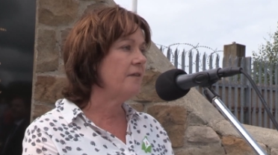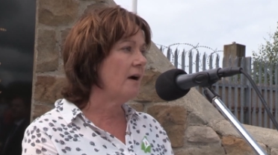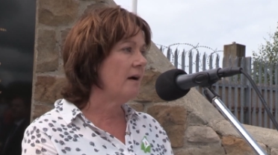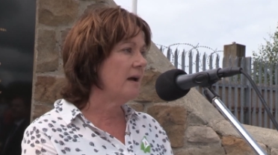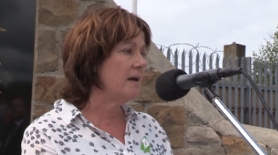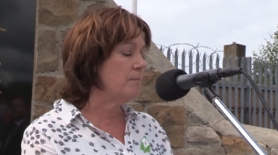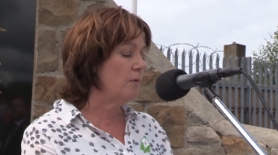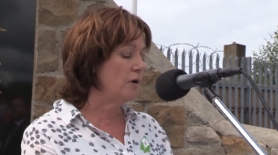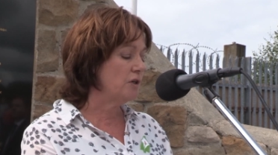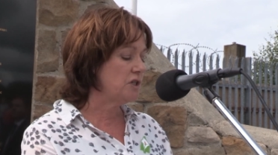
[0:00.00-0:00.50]

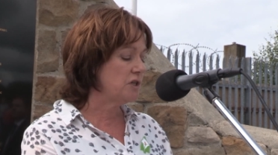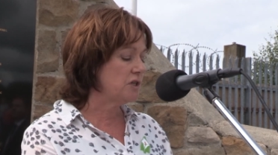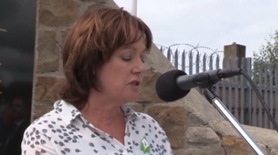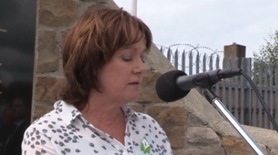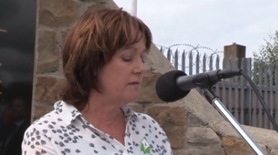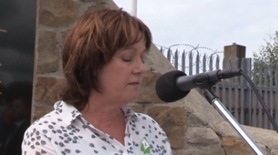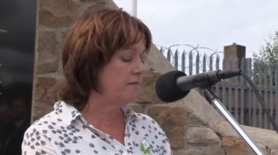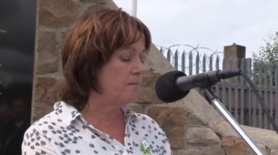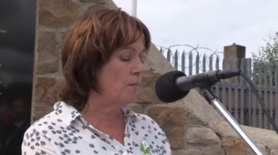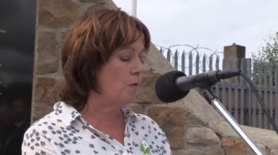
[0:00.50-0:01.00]
very much
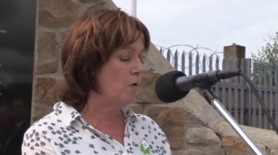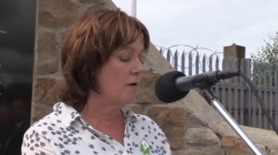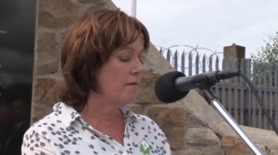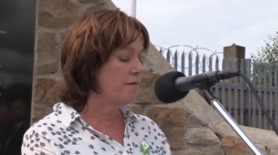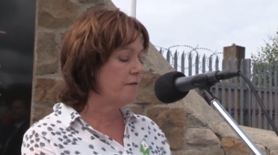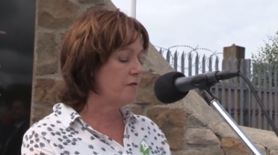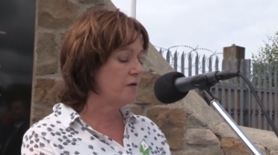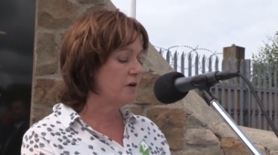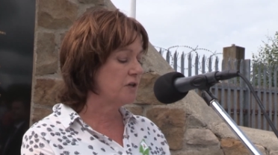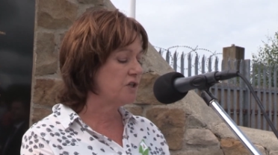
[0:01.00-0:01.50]
more
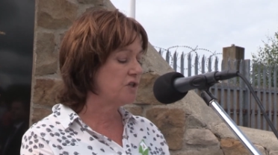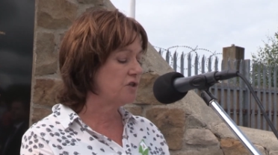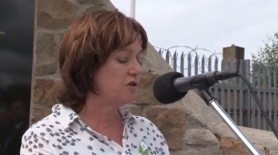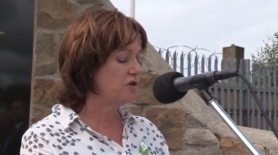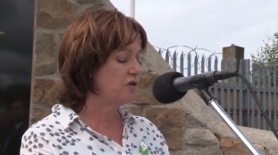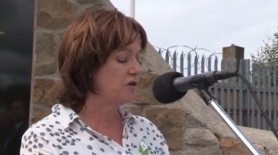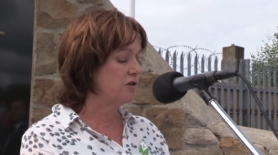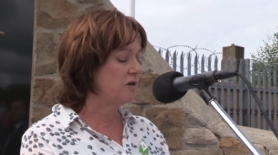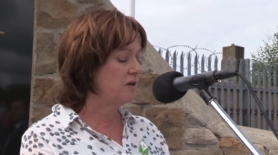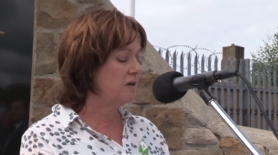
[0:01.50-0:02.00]
for us to
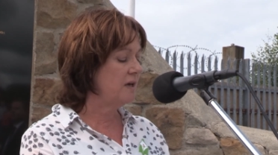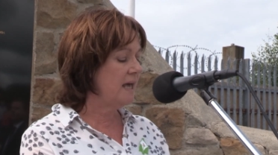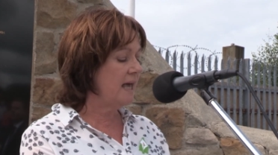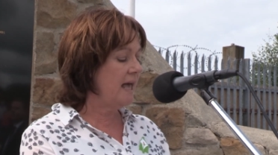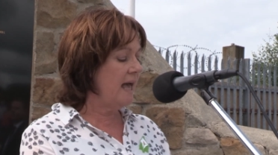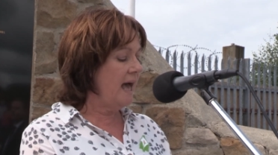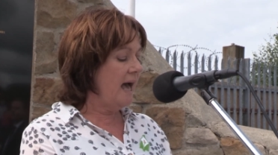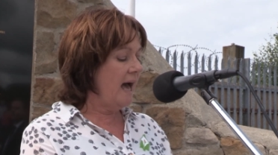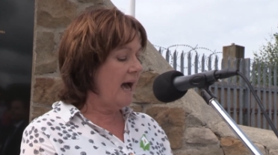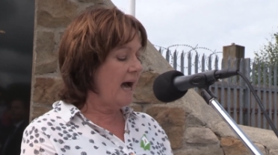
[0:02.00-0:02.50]
do
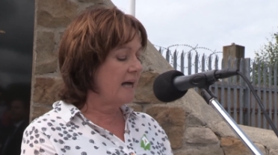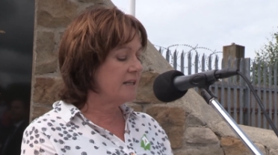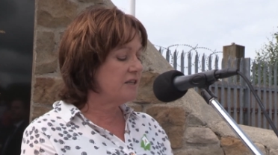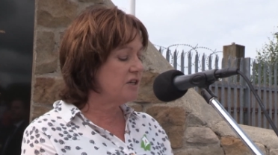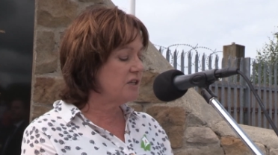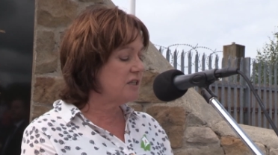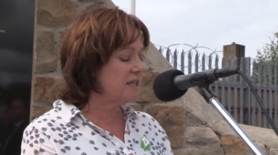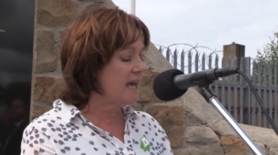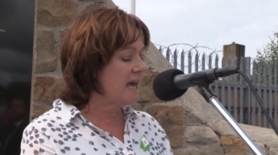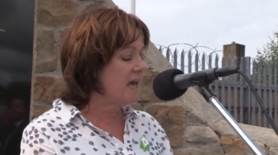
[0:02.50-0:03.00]
and
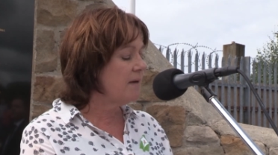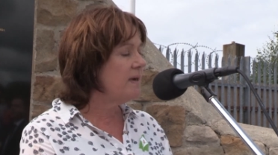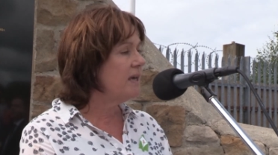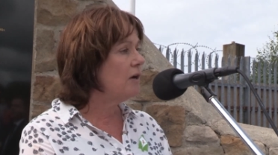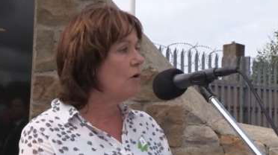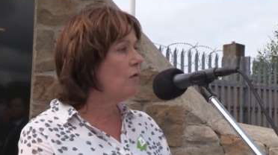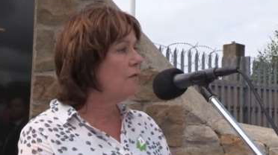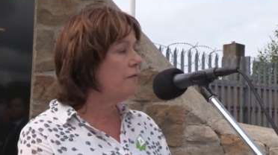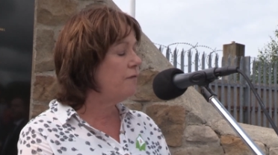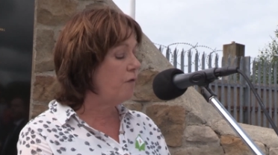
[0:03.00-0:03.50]
today we
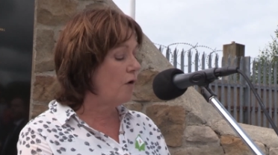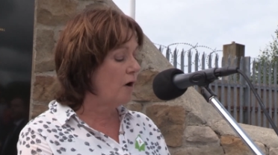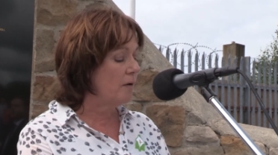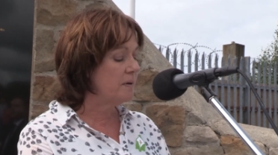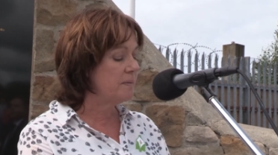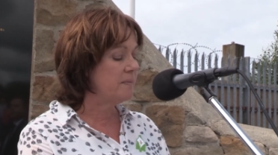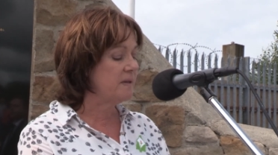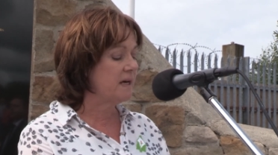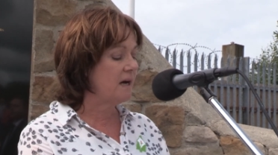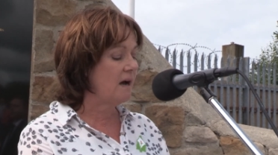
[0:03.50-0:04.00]
go
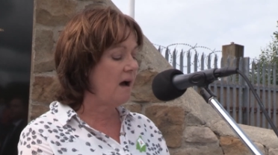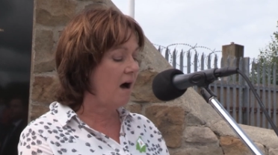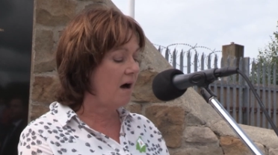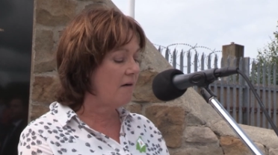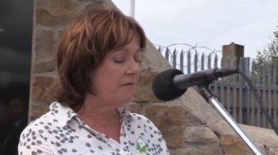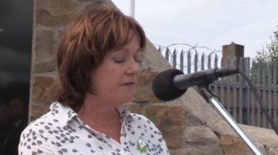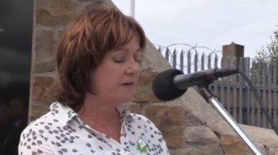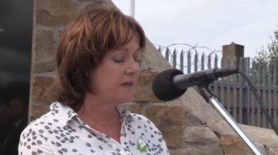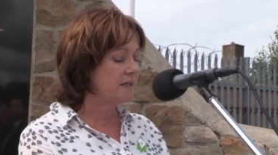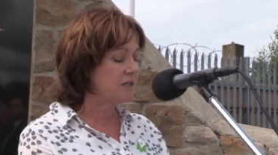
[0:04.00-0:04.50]
forward with the
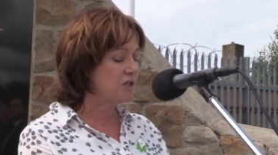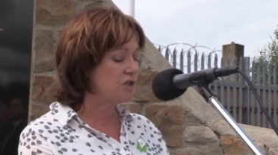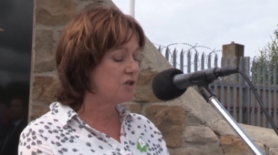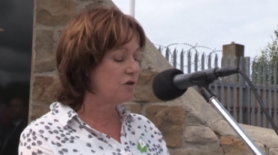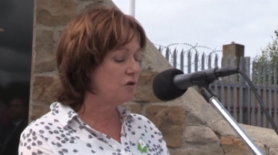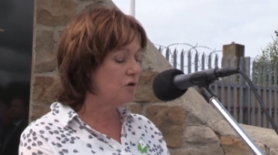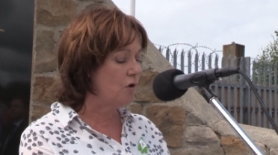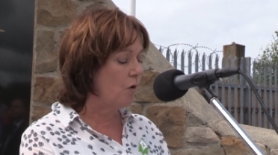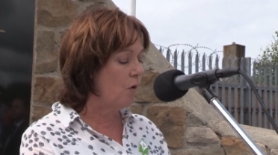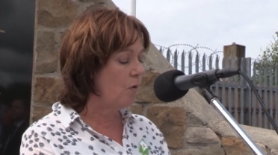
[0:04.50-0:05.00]
confidence
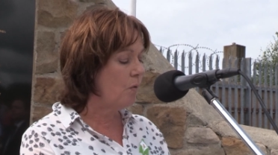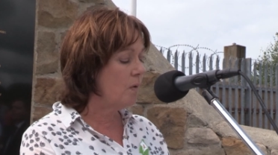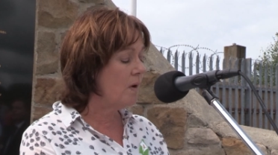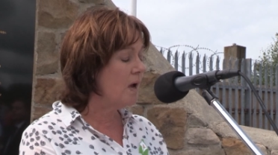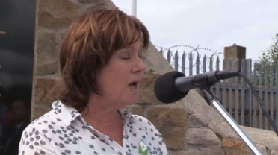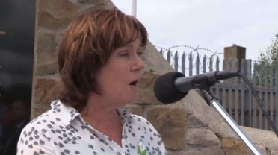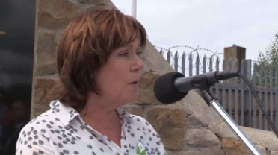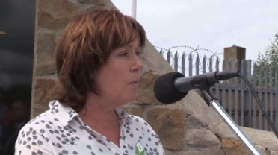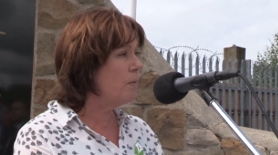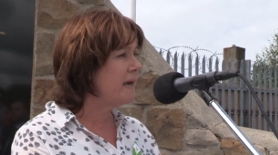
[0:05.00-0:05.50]
to know
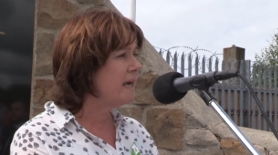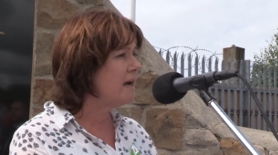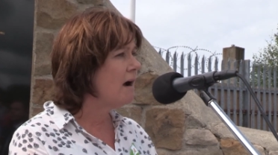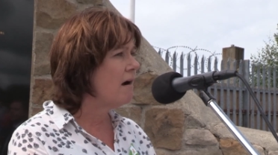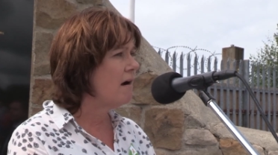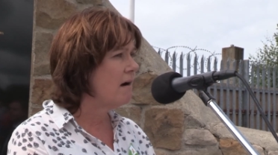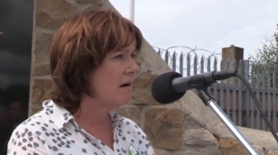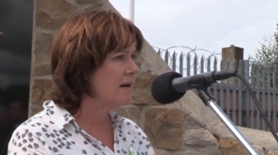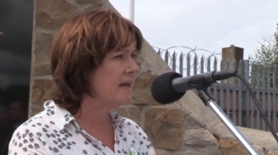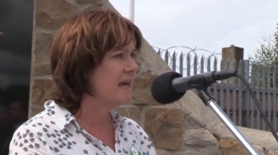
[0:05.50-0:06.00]
we
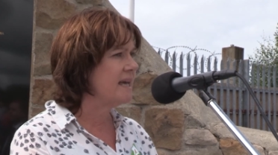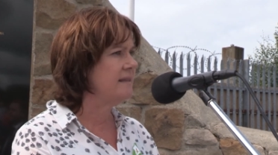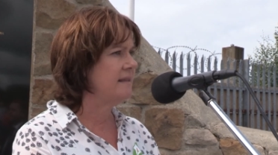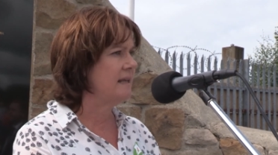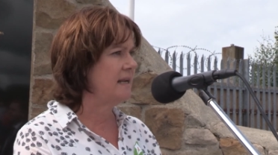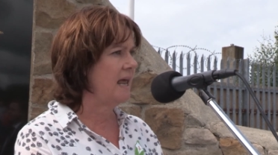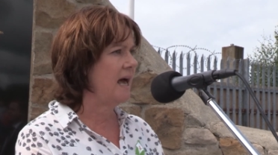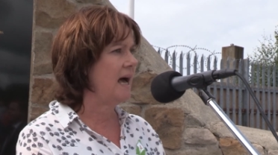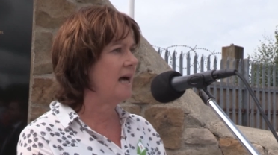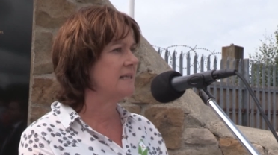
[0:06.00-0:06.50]
are in the
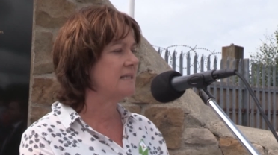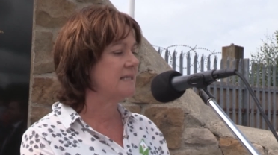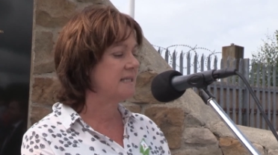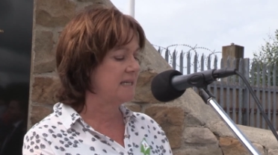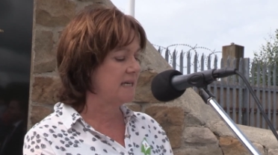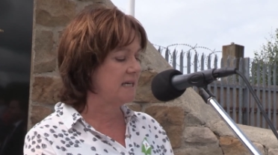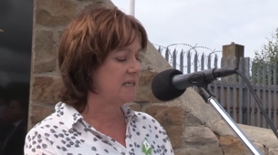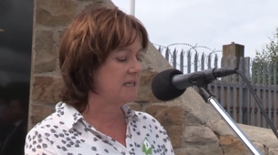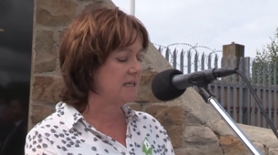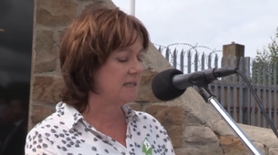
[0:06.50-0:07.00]
last
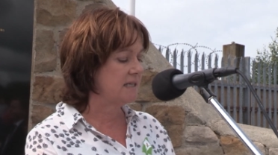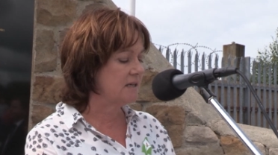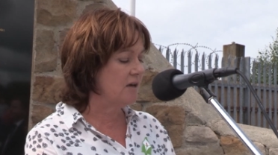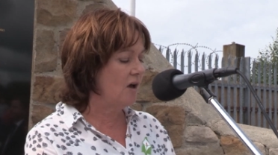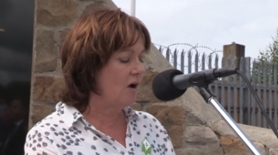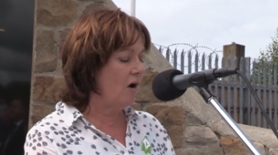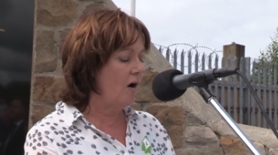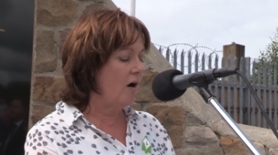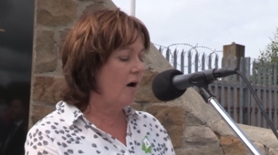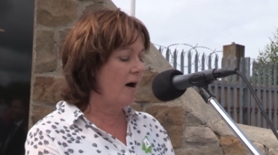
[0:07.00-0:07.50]
stages
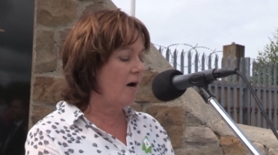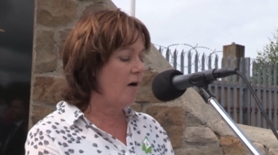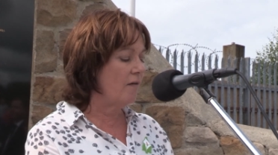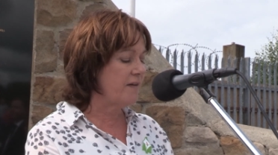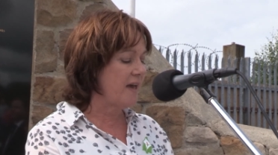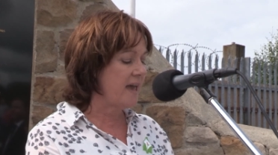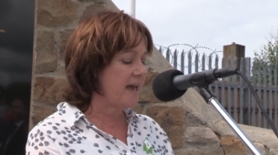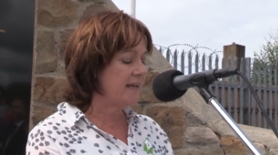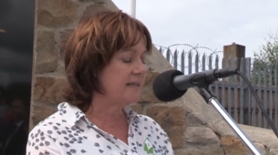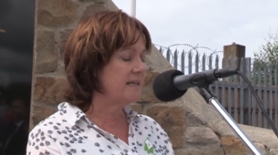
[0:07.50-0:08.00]

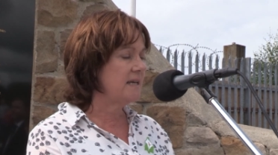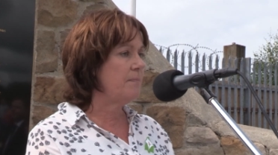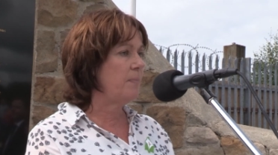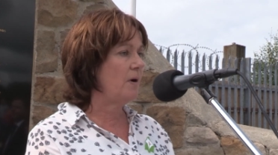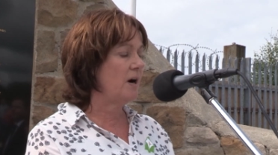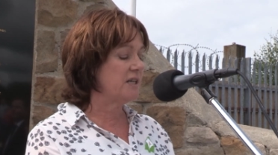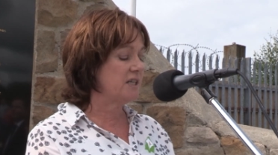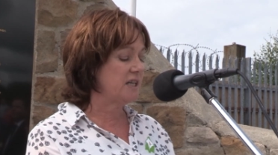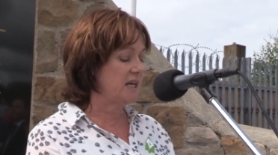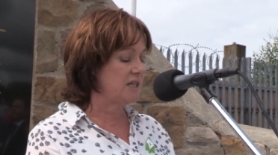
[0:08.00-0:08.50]
of ending
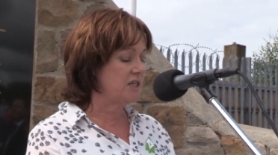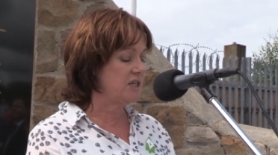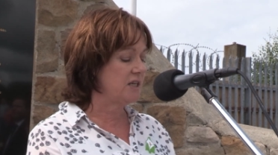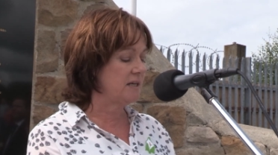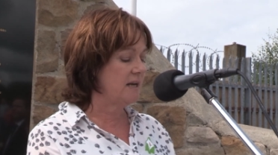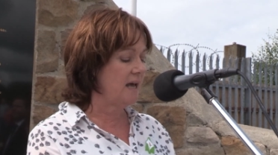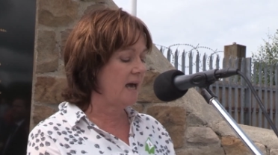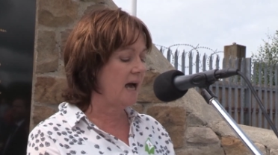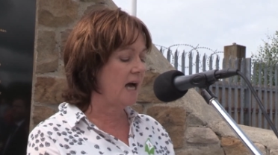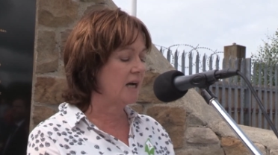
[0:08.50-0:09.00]

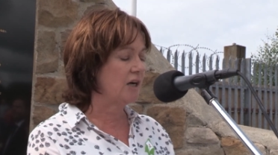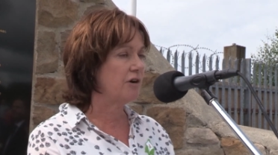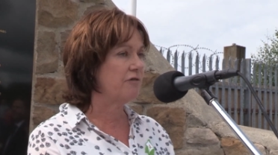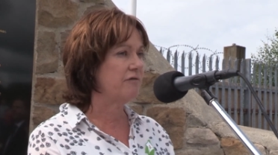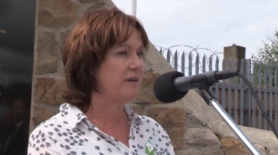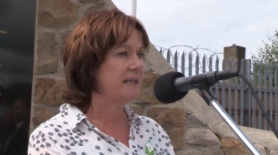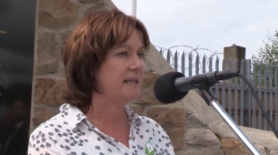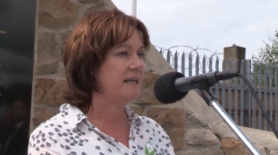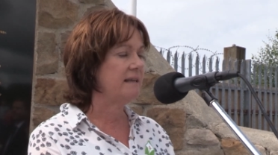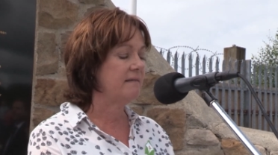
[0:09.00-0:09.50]
partition and
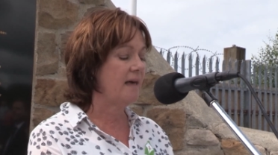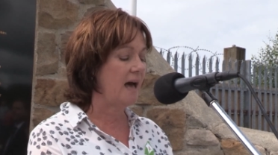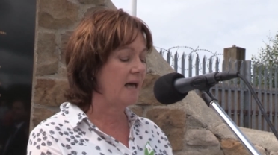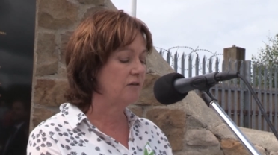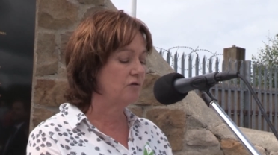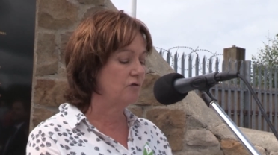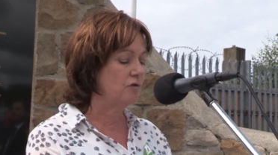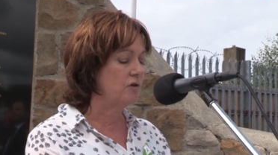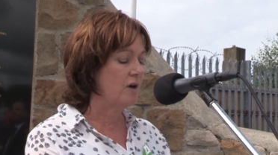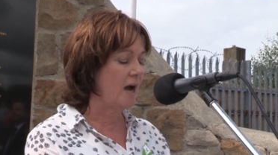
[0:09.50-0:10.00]
creating
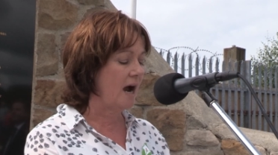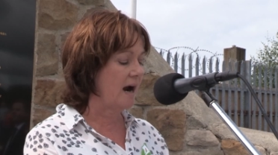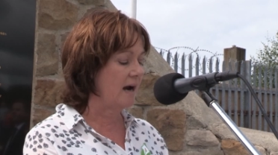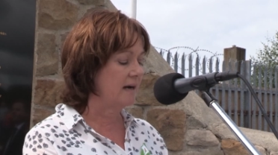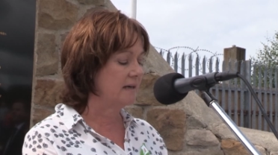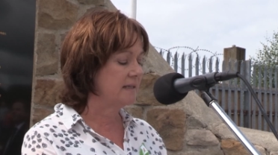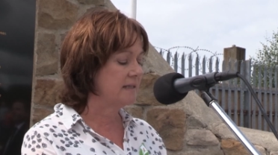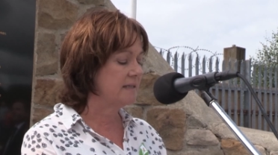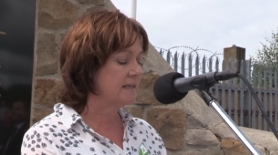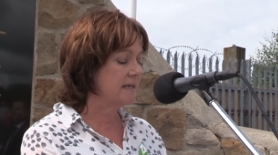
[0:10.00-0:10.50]
that new
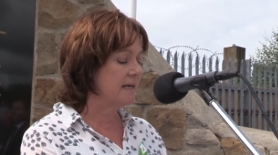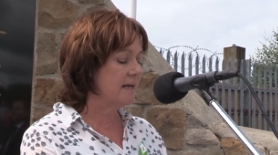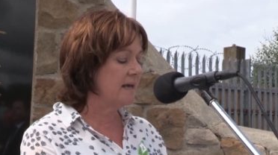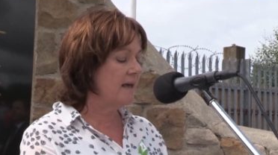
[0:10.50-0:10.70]
Ireland.